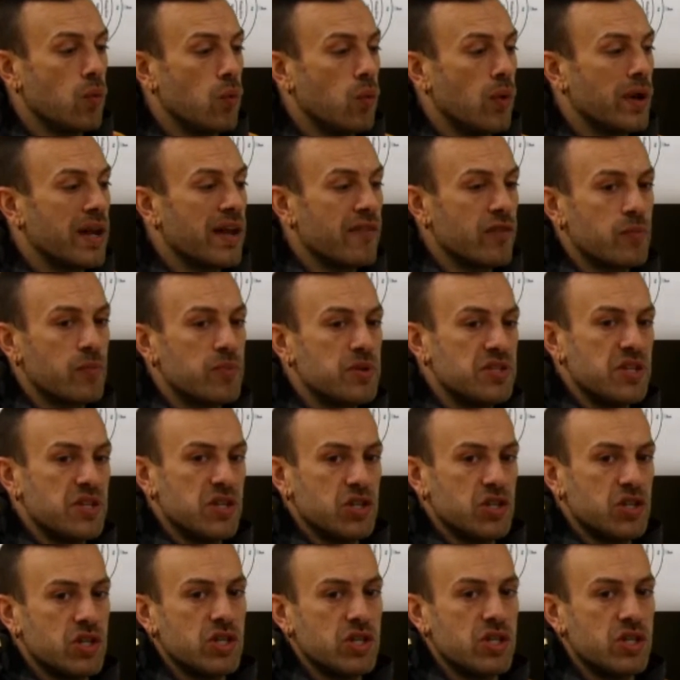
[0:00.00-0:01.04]
whatever
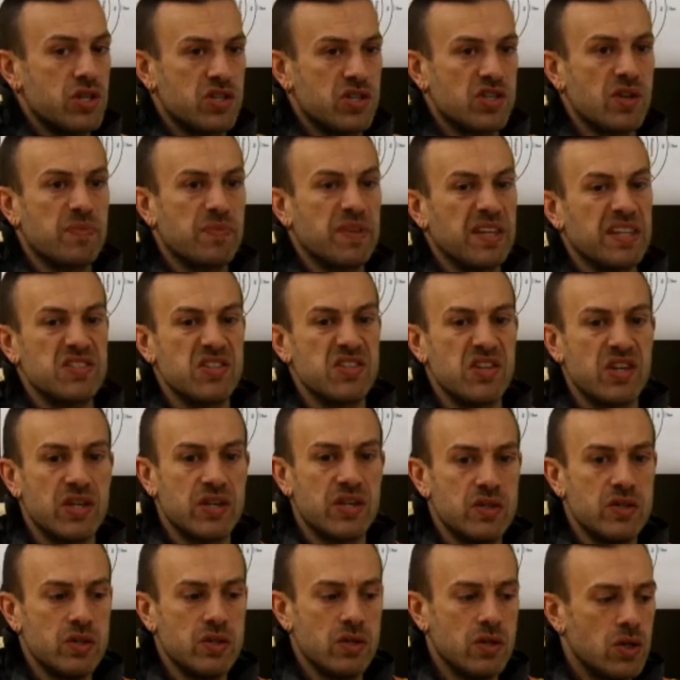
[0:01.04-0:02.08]
position something is
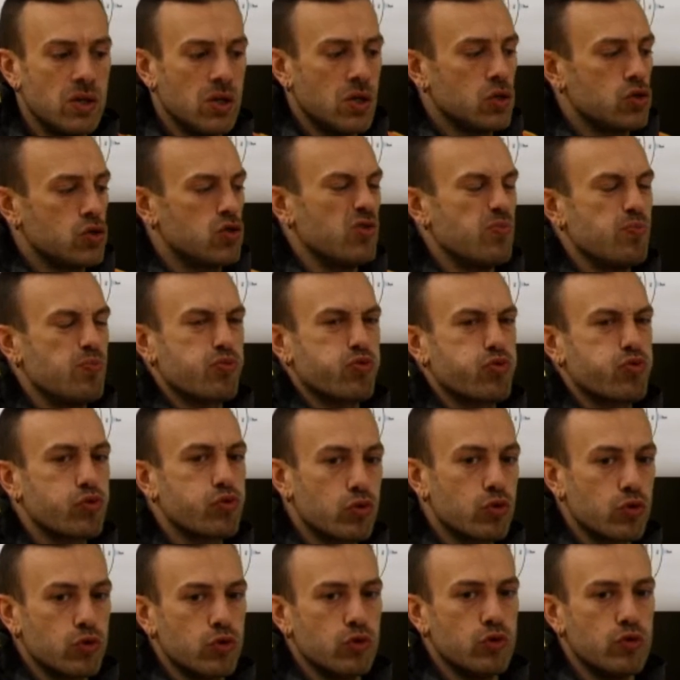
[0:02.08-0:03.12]
in sort of
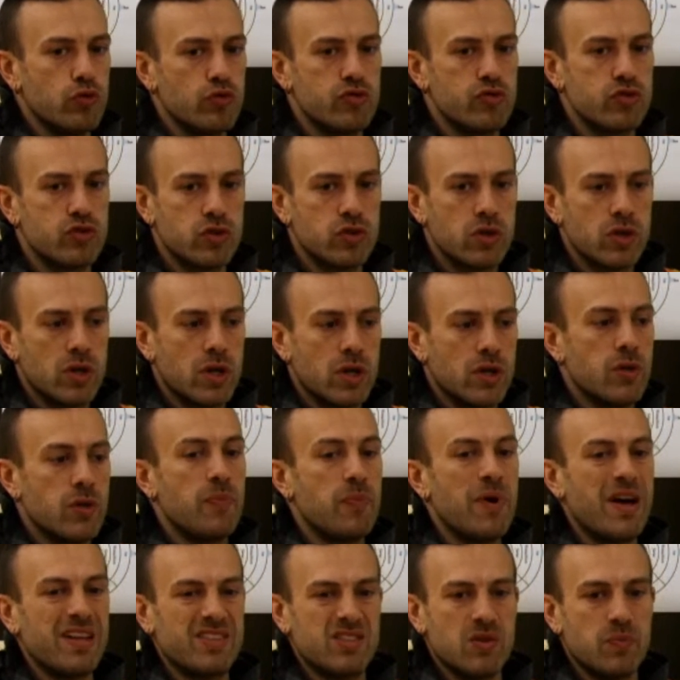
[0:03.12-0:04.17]
proves
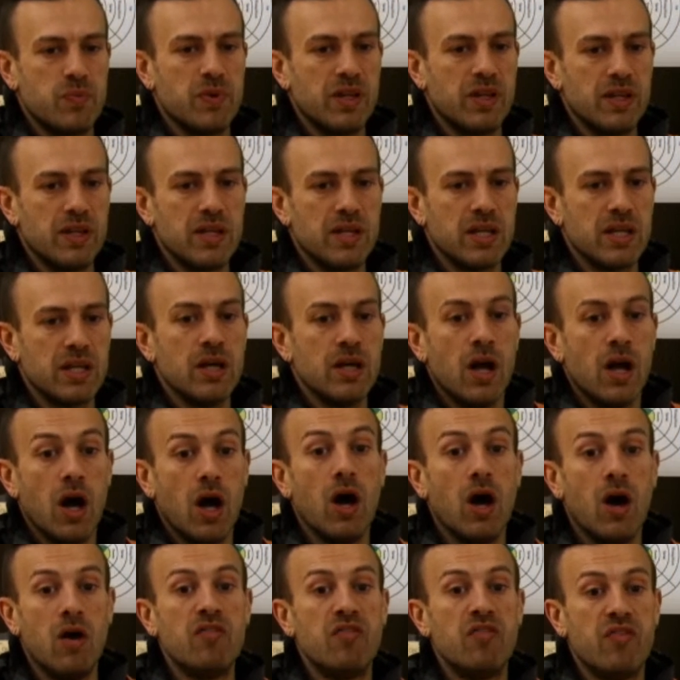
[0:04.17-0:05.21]
the possibility
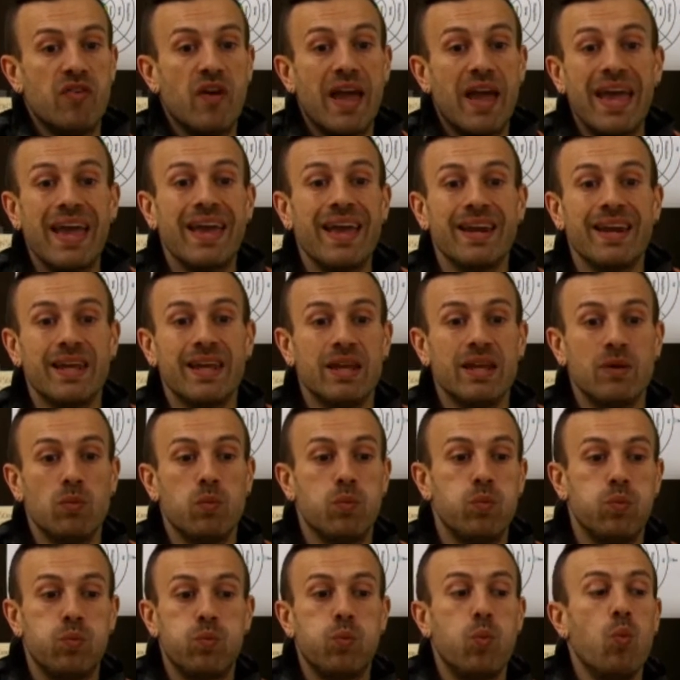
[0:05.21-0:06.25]
of any
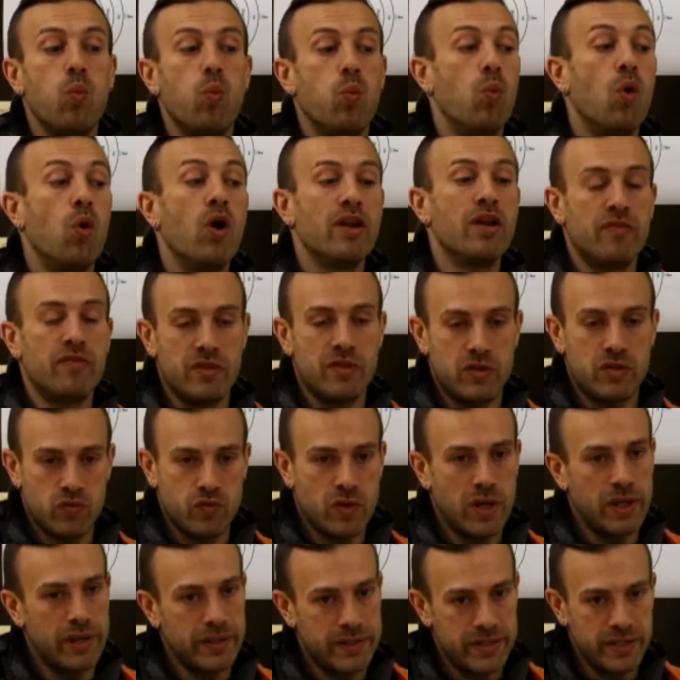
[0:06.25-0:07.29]
one of its
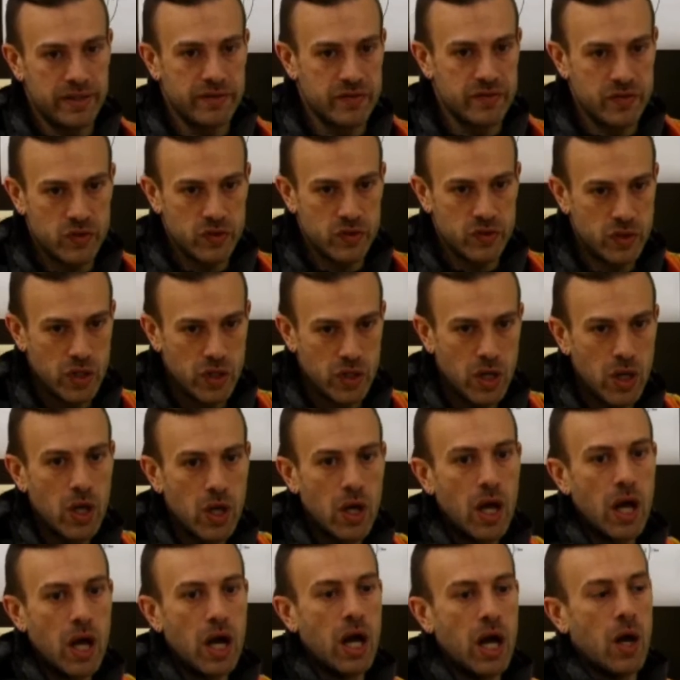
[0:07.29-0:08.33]
relatives
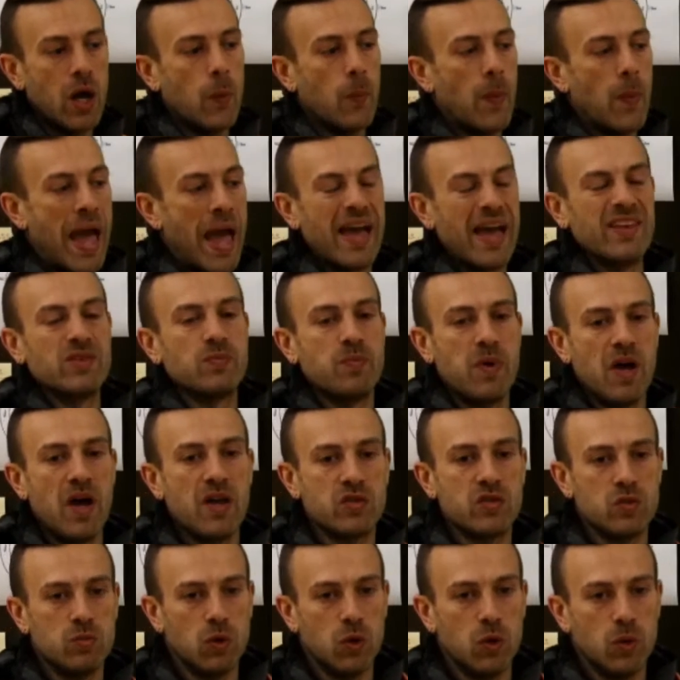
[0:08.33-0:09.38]
as
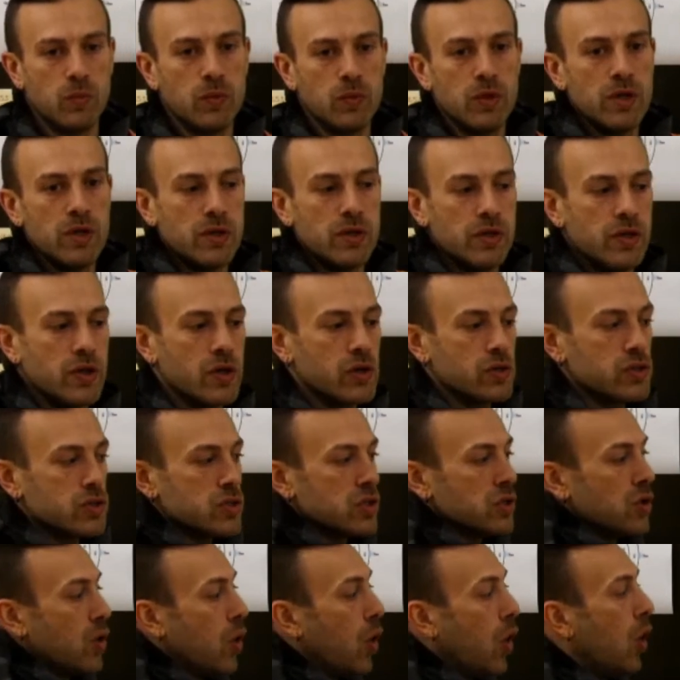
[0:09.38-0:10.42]
possible.
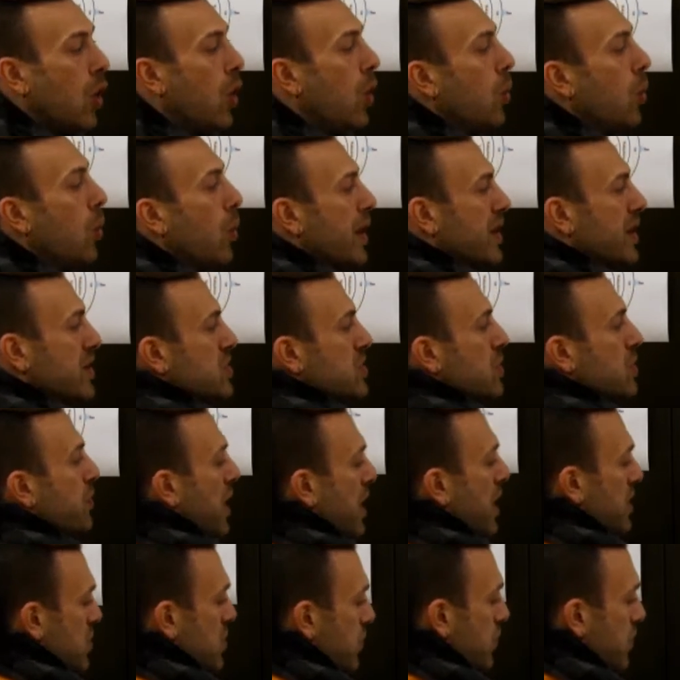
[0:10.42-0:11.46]
There's always the
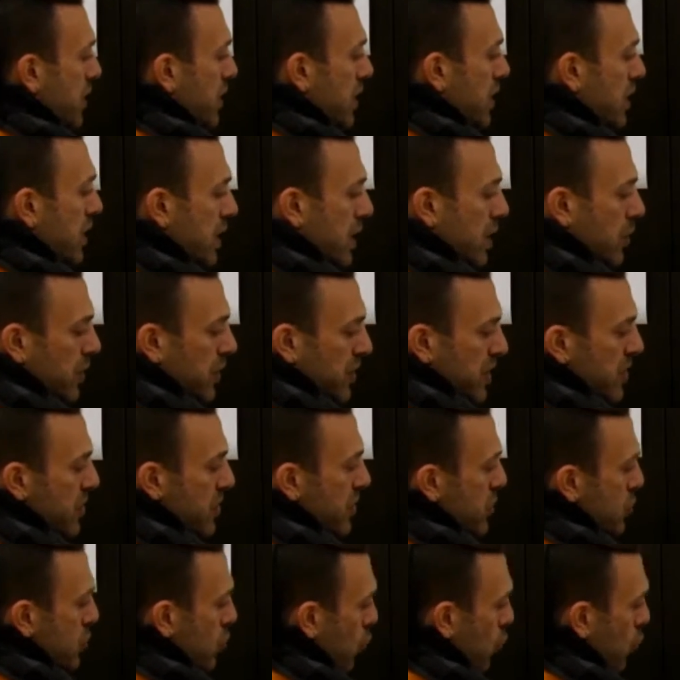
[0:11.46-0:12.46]
possibility within